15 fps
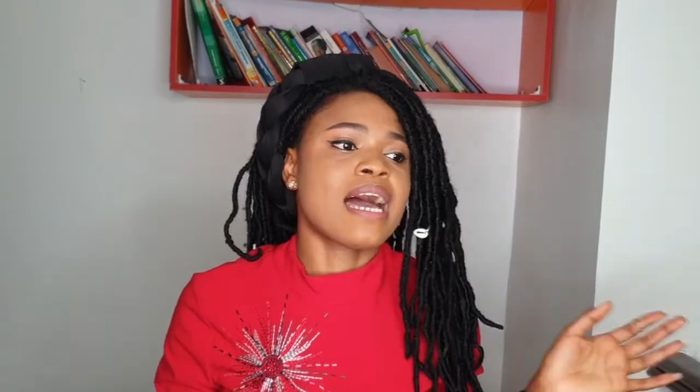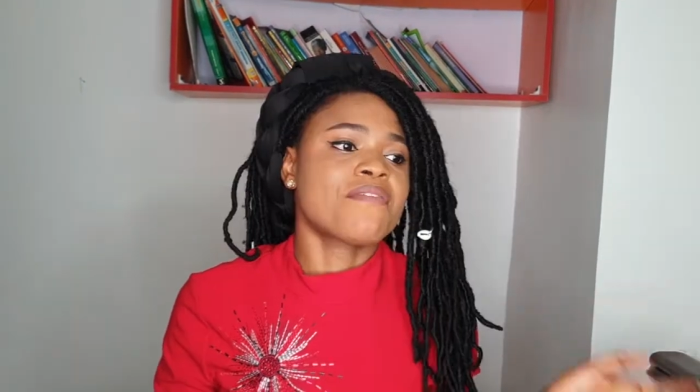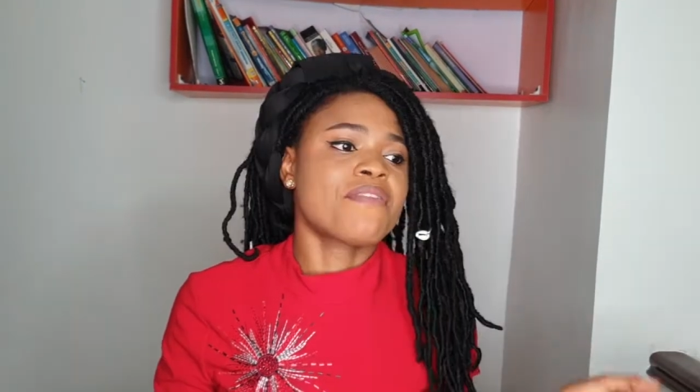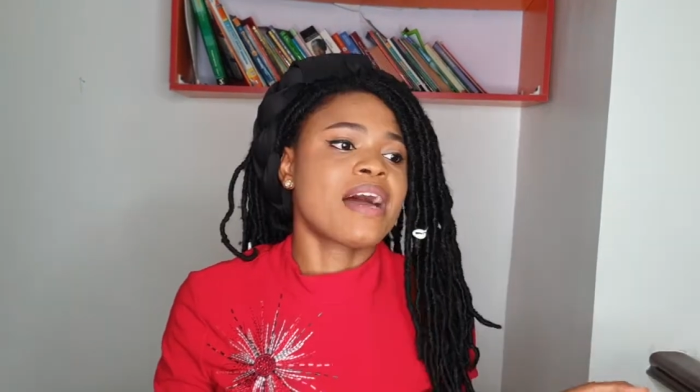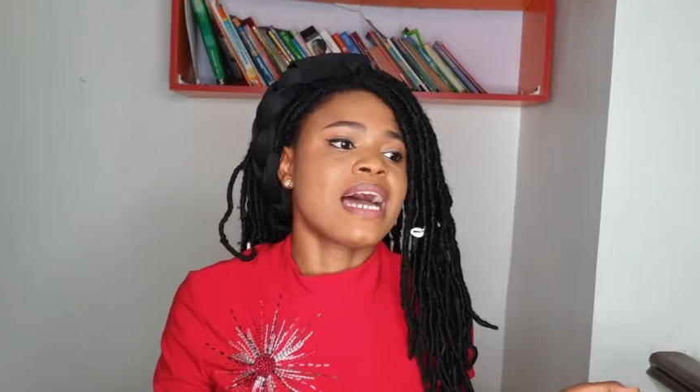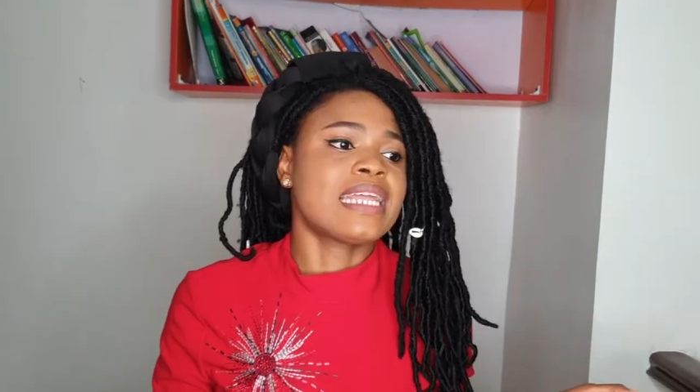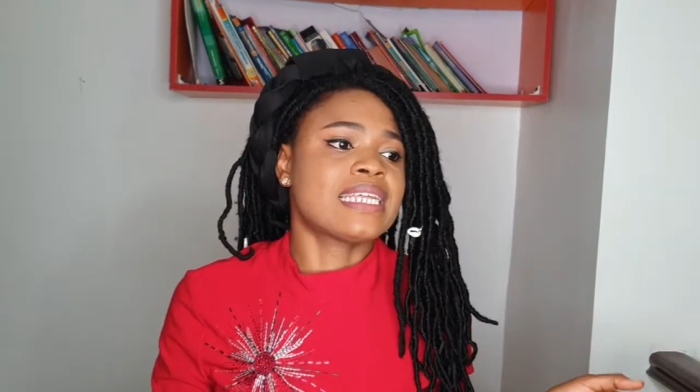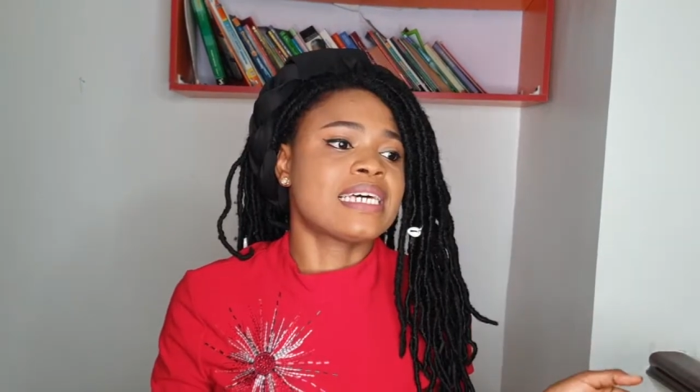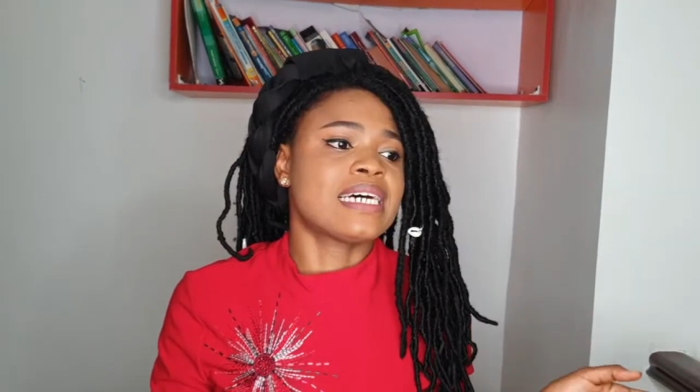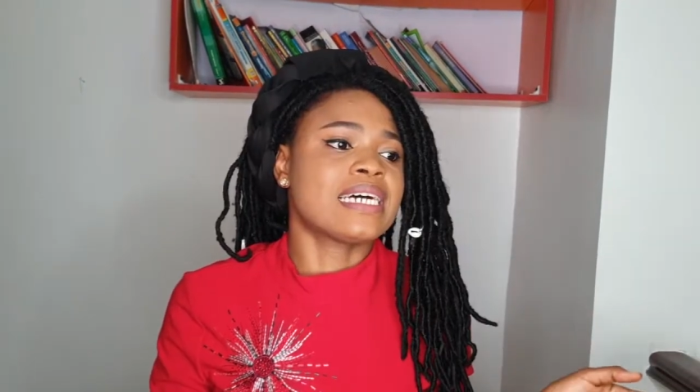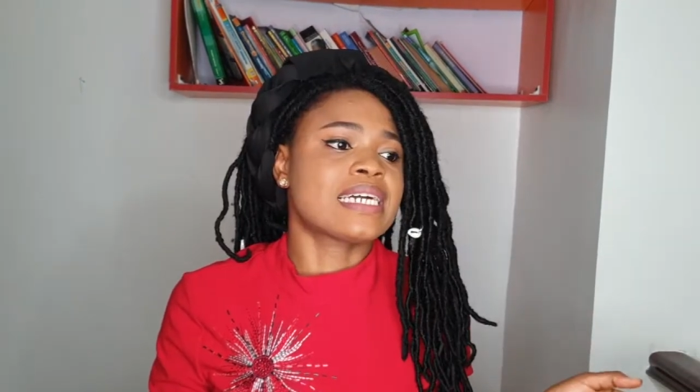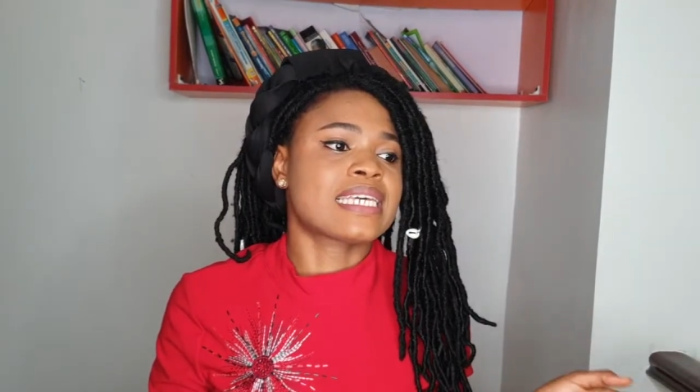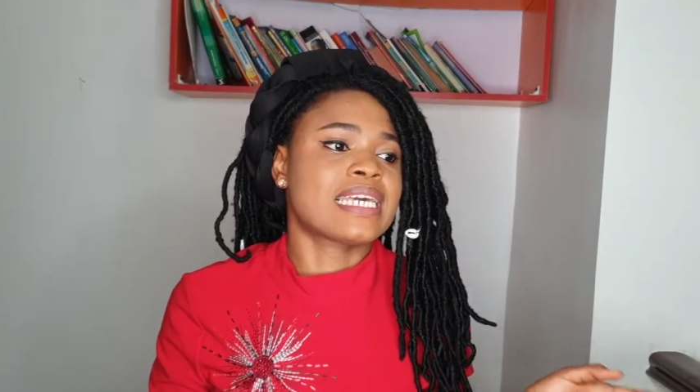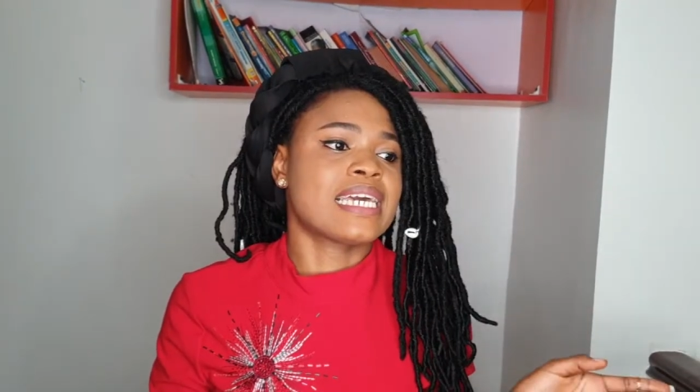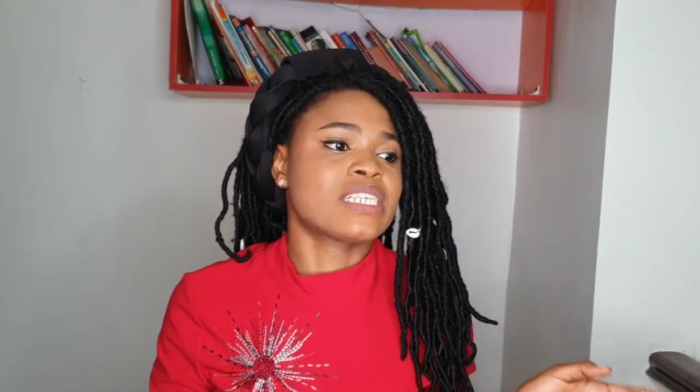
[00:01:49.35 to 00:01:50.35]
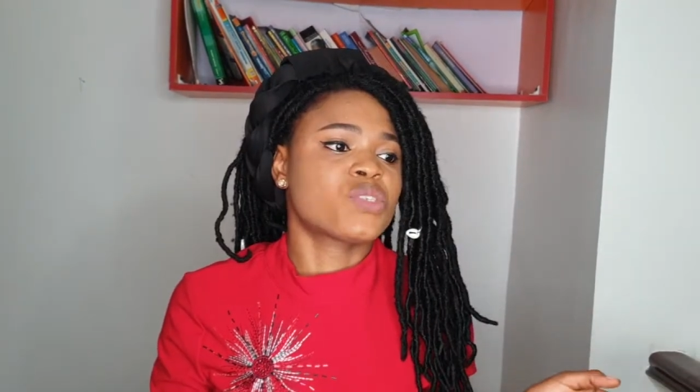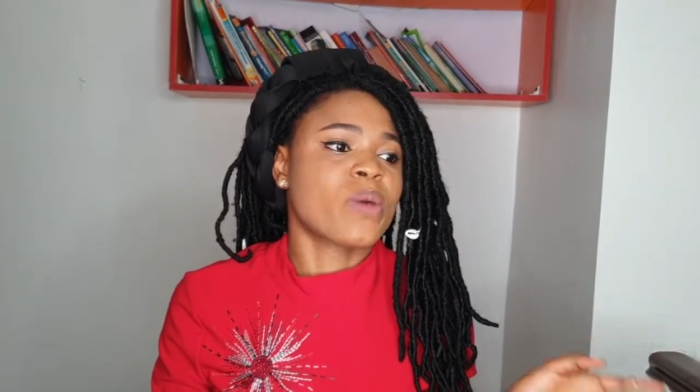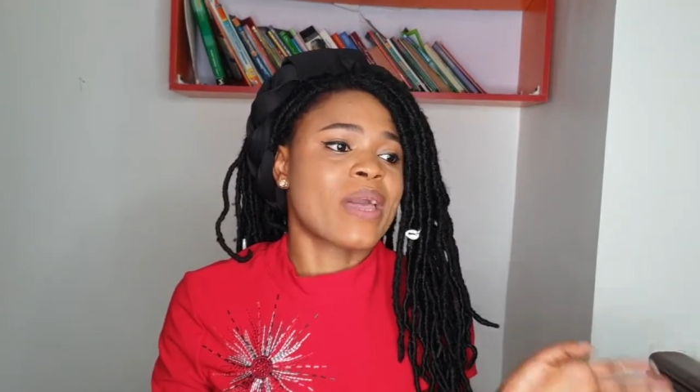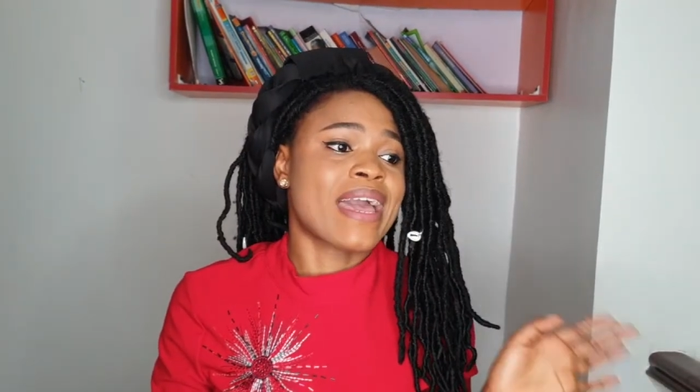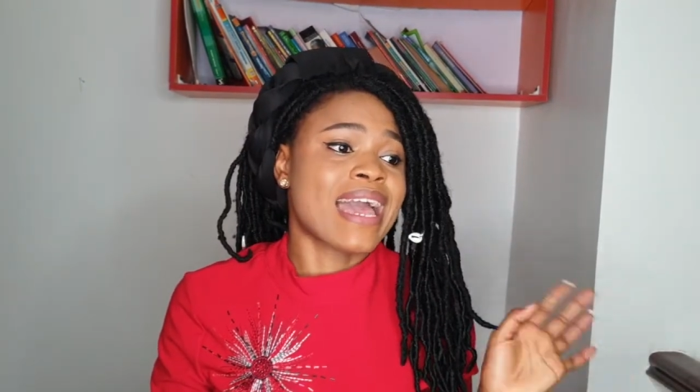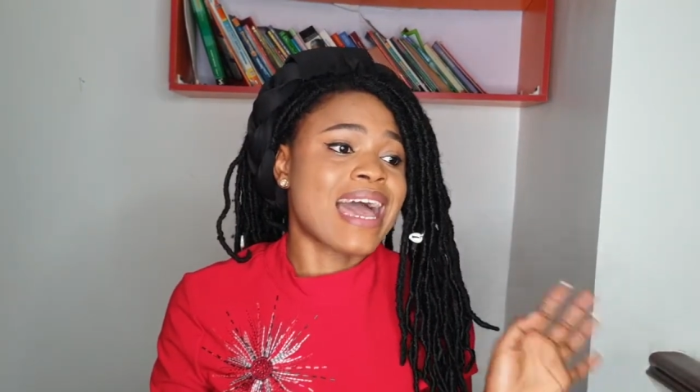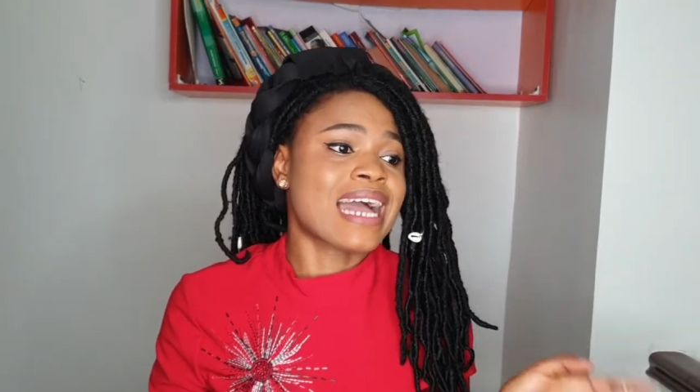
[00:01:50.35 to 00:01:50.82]
I've had a case where
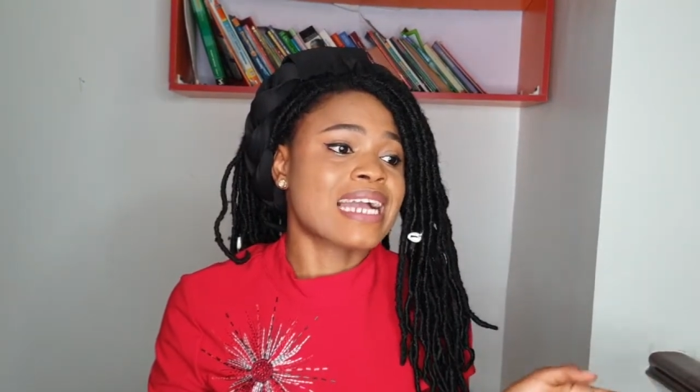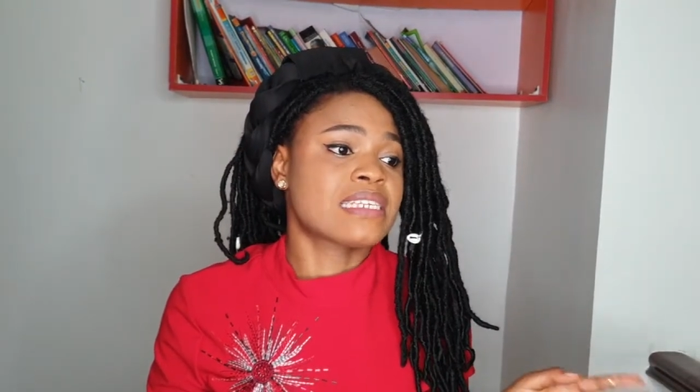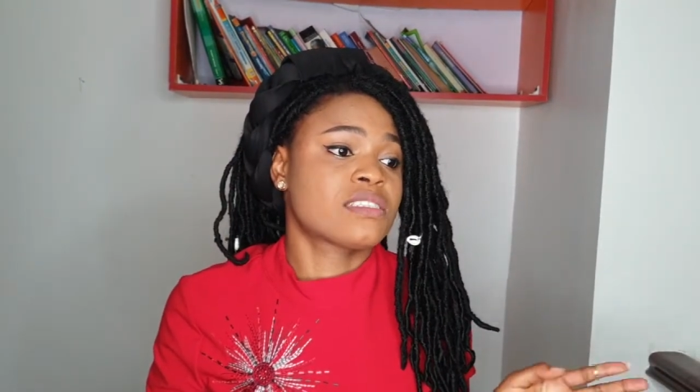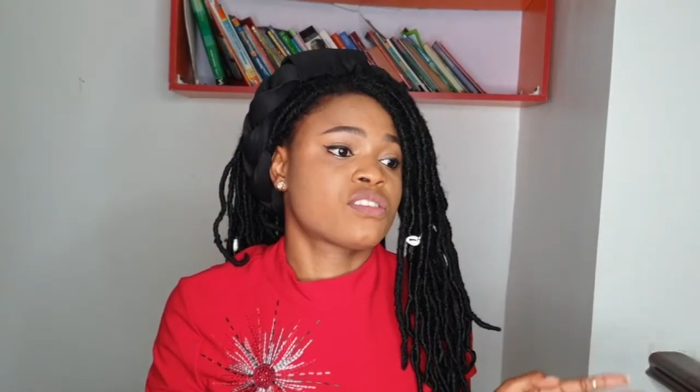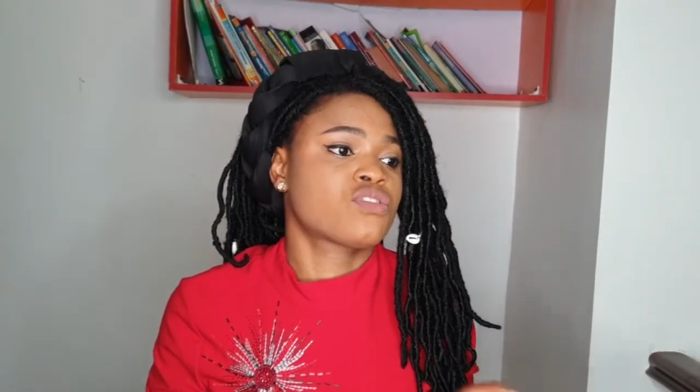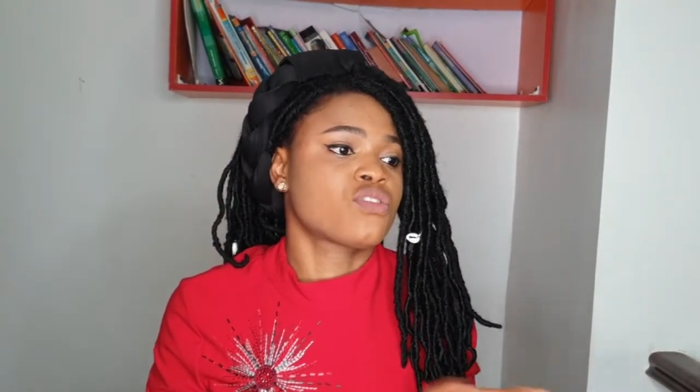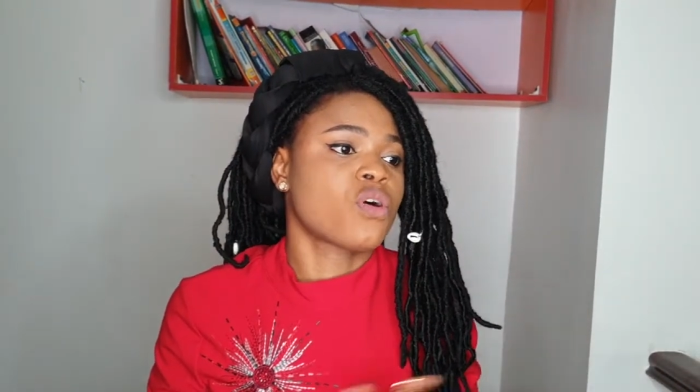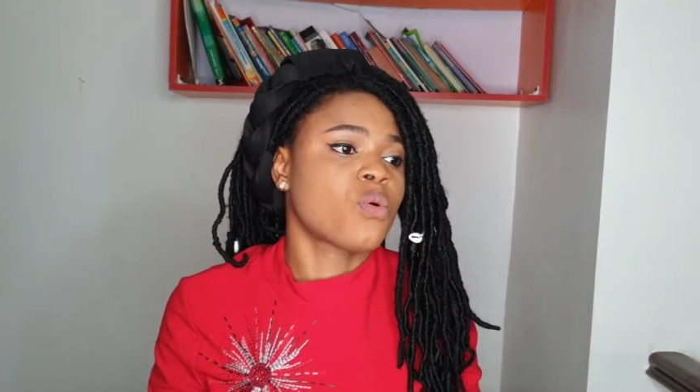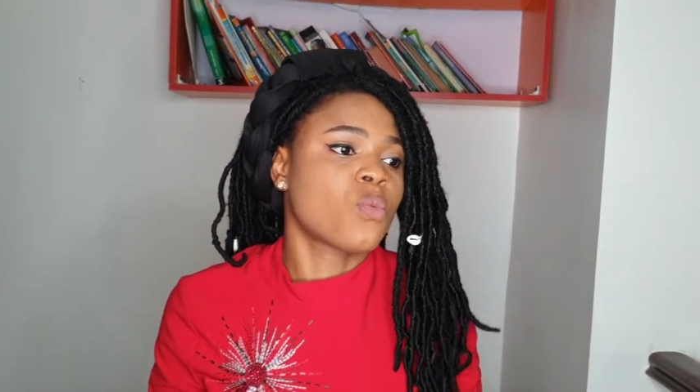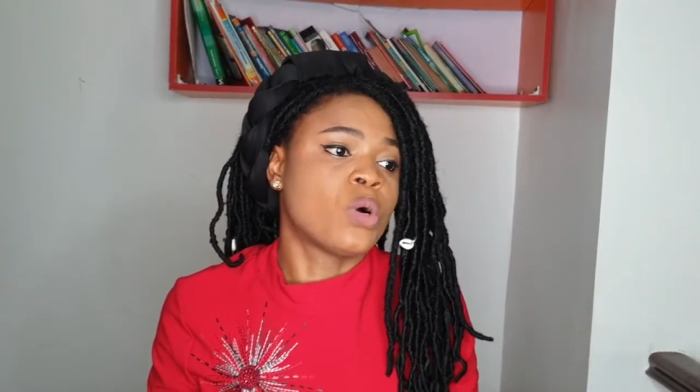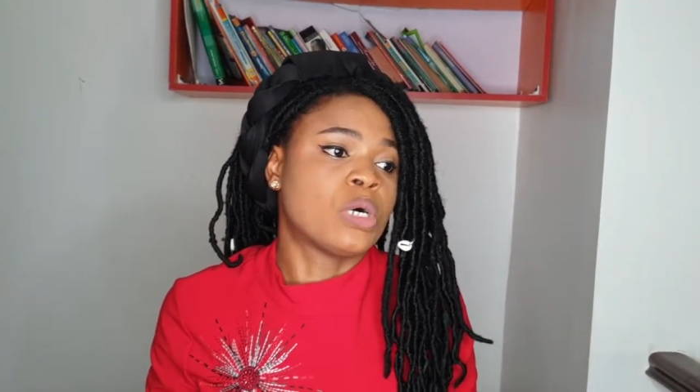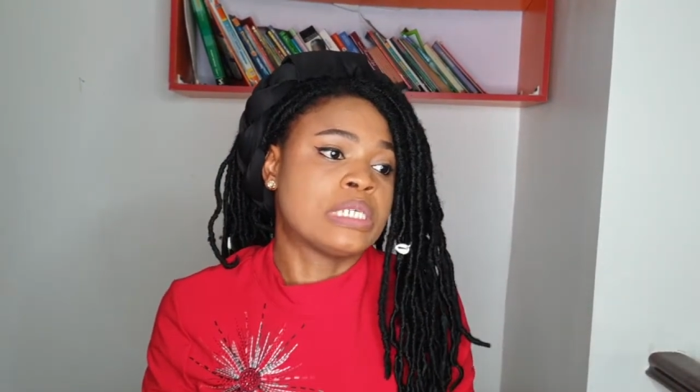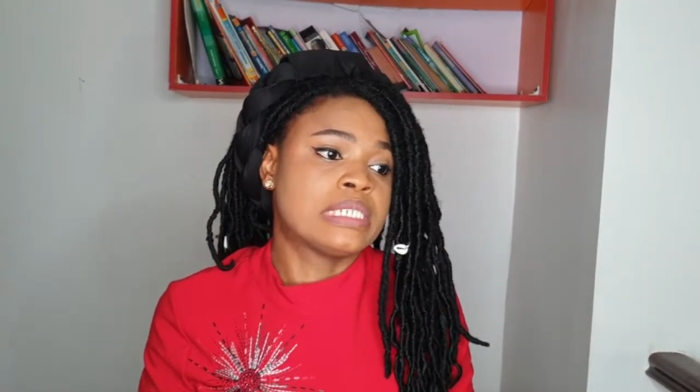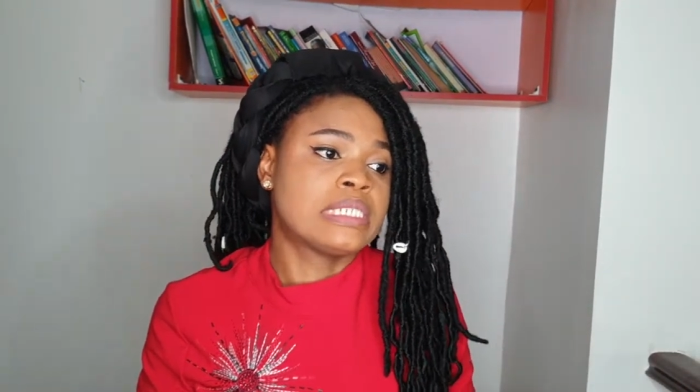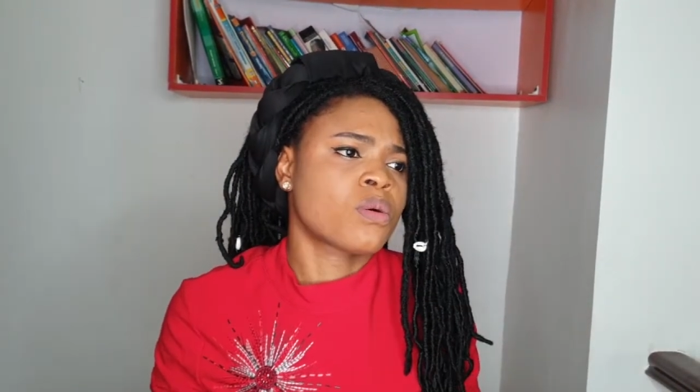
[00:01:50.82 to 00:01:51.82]
I asked someone,